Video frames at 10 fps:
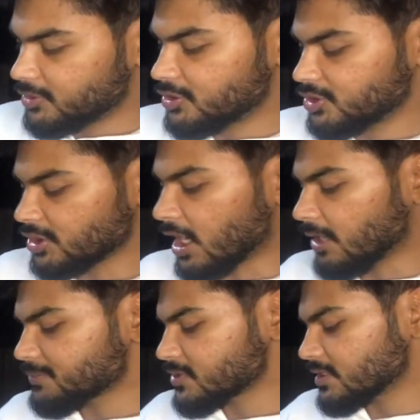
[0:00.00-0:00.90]

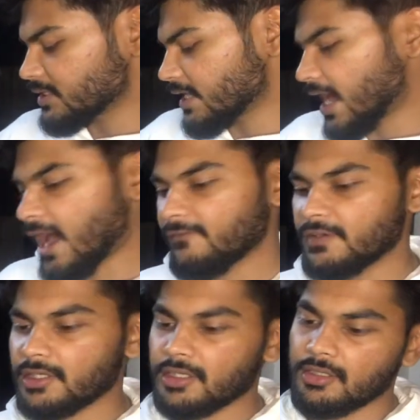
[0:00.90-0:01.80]
Sharpe's
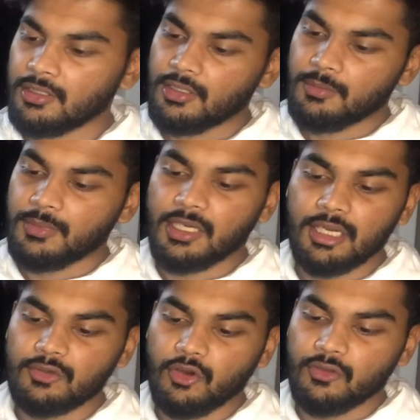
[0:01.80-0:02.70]
Havoc,
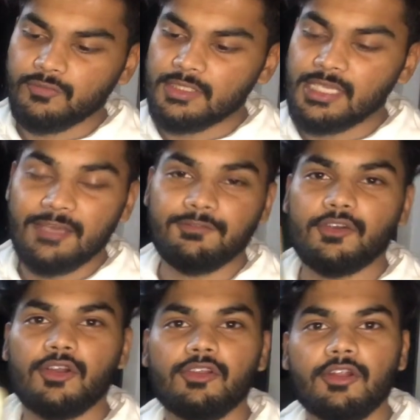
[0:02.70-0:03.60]
Bernard Cornwell. I've
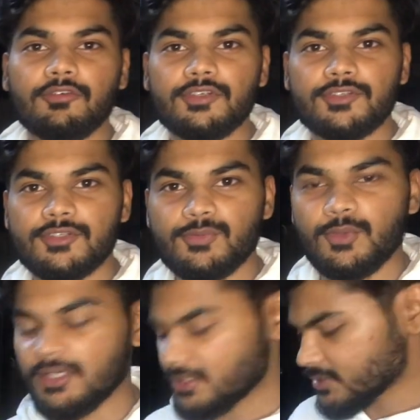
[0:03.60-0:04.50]
got a lot of his
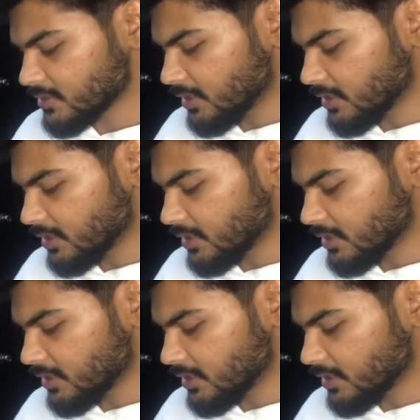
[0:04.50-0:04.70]
works.